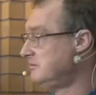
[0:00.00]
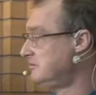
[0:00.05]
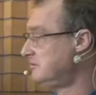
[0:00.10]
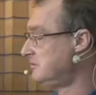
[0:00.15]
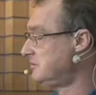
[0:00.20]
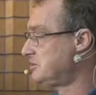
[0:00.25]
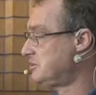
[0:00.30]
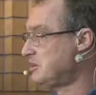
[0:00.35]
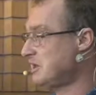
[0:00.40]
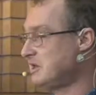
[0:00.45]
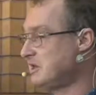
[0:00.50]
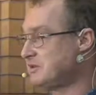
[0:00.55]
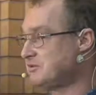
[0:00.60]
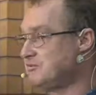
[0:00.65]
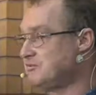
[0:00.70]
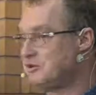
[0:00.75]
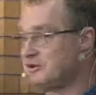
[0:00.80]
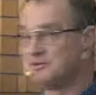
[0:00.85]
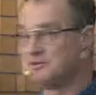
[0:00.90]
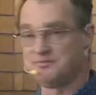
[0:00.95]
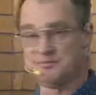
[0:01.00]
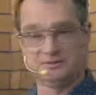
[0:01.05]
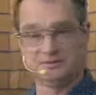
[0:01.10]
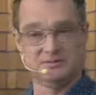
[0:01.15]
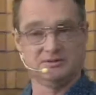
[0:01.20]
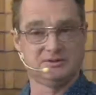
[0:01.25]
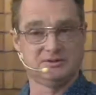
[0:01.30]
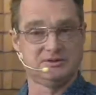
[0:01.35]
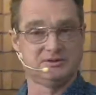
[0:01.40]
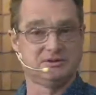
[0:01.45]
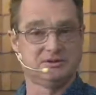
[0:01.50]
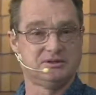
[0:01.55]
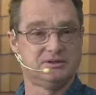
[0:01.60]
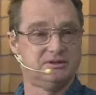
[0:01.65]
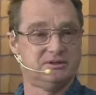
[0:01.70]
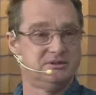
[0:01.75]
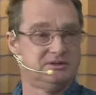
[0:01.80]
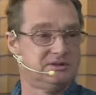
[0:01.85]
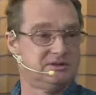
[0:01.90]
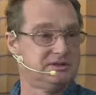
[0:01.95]
just wanted
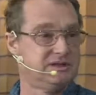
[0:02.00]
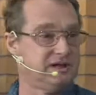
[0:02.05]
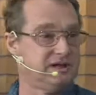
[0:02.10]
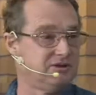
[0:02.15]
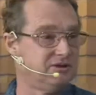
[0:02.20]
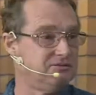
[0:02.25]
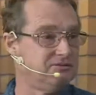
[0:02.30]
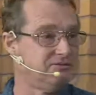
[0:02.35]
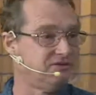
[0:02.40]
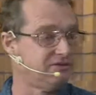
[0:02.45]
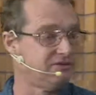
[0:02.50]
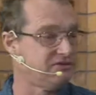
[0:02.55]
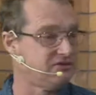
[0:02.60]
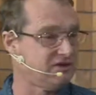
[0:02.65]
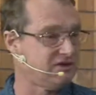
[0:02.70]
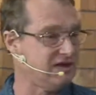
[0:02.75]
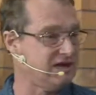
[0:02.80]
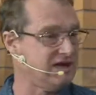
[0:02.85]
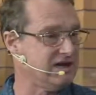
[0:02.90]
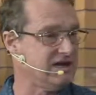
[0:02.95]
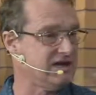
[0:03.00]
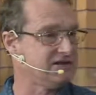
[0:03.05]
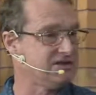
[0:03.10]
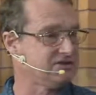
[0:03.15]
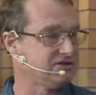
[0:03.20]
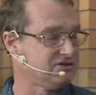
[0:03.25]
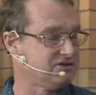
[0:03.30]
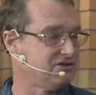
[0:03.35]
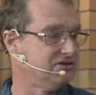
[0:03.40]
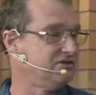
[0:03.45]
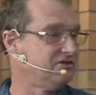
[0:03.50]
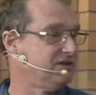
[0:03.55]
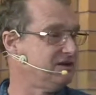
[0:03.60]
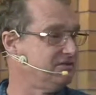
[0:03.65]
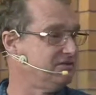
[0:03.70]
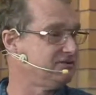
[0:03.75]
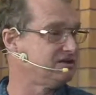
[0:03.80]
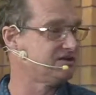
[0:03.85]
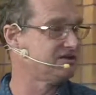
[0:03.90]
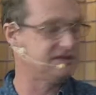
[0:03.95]
to get on with the task that he
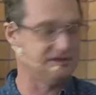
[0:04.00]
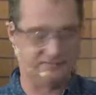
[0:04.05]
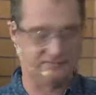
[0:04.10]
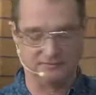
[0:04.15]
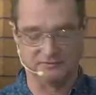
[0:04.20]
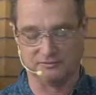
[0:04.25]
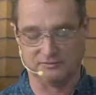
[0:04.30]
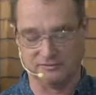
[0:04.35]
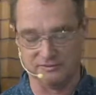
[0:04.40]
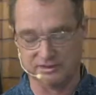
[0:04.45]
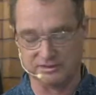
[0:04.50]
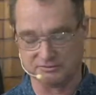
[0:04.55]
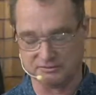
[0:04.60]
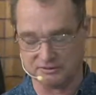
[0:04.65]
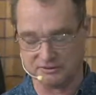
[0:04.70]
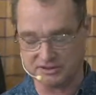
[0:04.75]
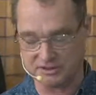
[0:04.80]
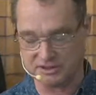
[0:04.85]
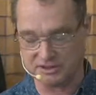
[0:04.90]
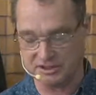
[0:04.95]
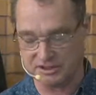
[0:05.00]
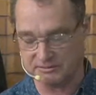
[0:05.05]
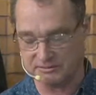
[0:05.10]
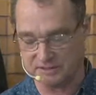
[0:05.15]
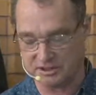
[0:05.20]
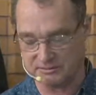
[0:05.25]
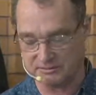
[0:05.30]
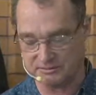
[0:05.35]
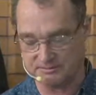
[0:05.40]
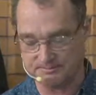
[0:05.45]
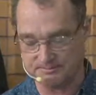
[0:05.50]
was set for, as we'll see in a moment.